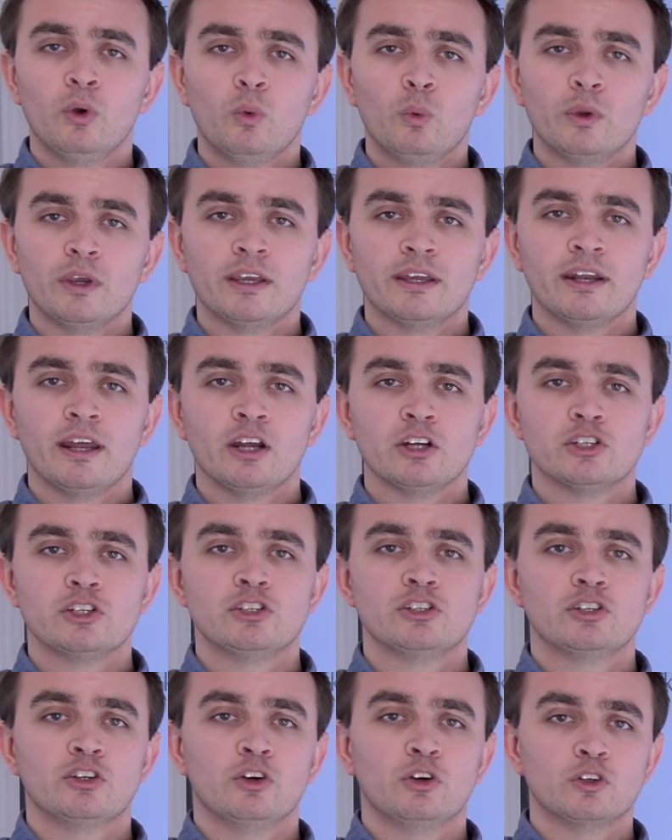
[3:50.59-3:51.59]
we can actually
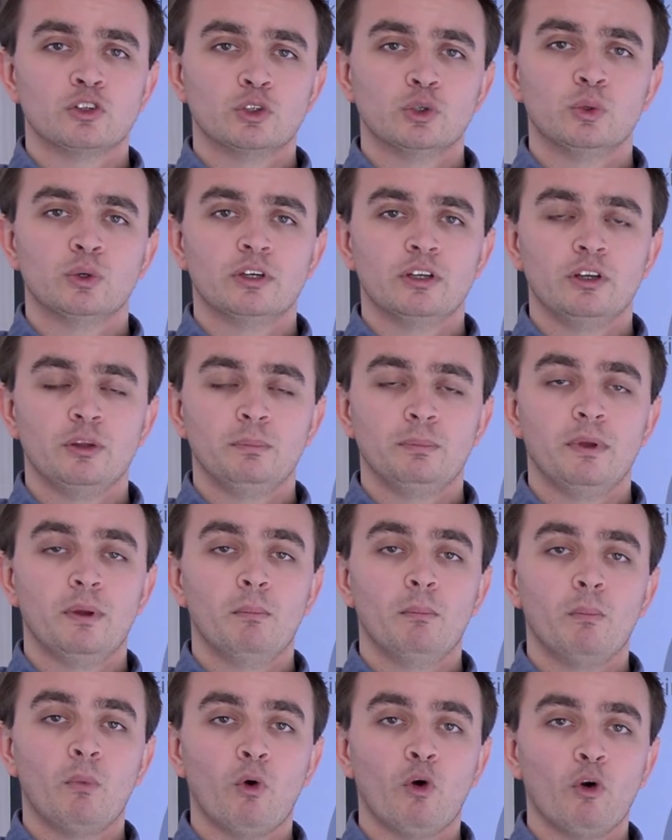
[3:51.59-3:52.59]
start talking a bit
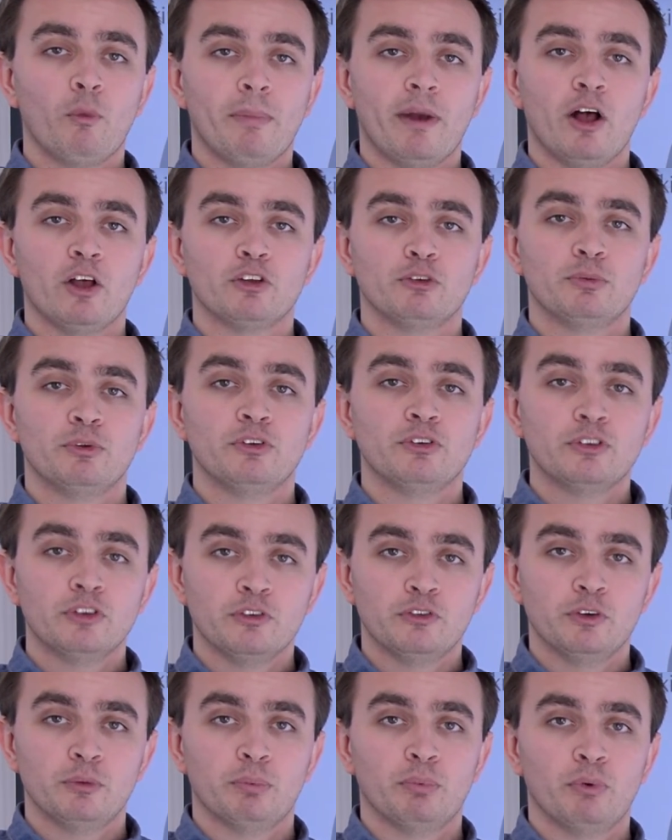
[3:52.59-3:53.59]
more about
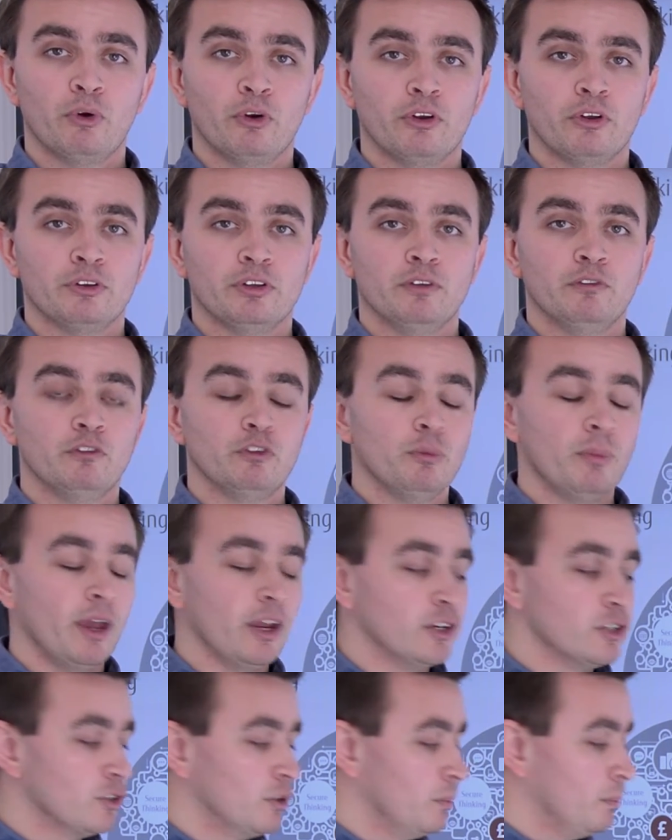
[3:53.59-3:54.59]
specific product
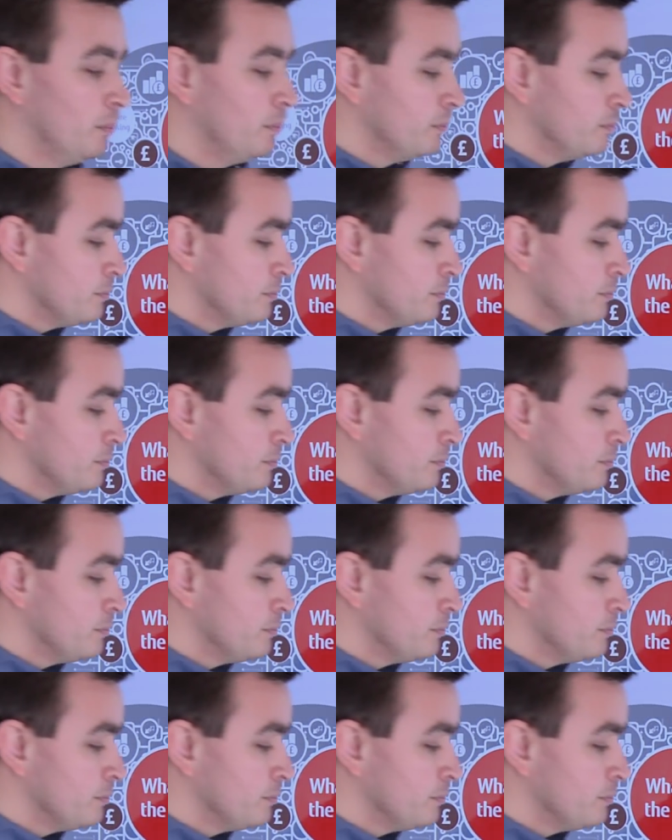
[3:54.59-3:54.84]
information.